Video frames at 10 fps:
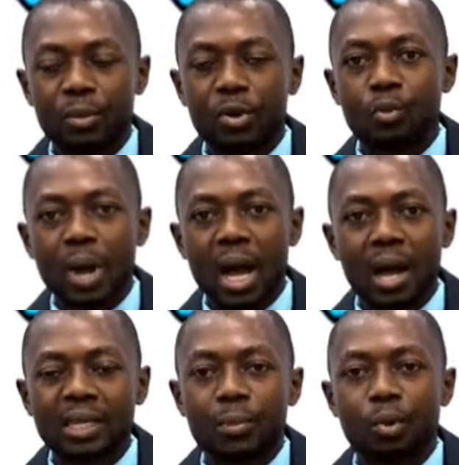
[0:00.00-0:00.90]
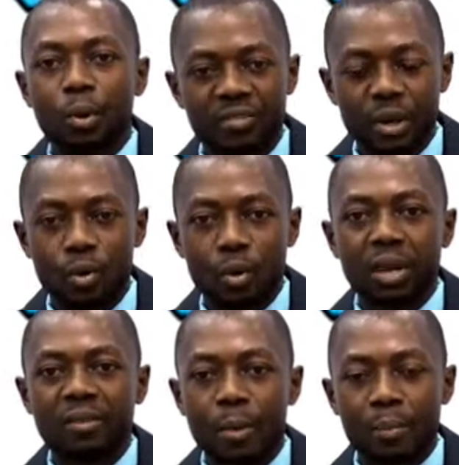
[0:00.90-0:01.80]
Because Zuma, as a public figure and
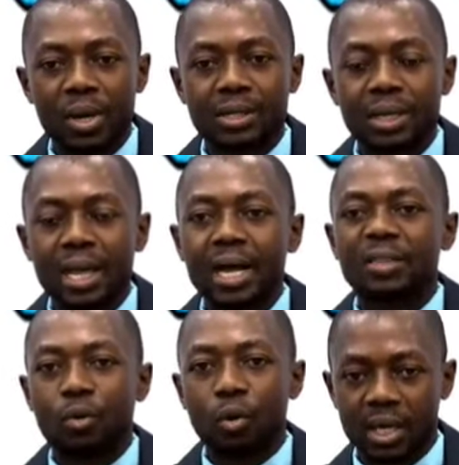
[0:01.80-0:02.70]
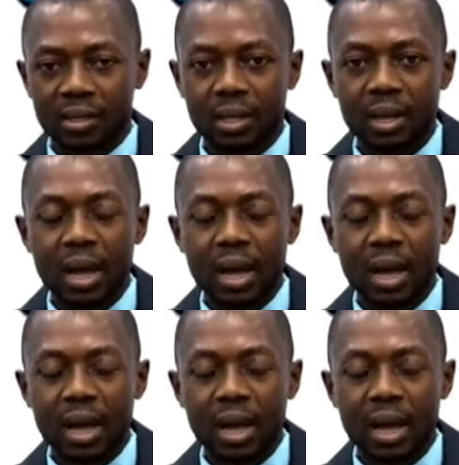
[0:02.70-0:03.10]
a former president, he has his followers,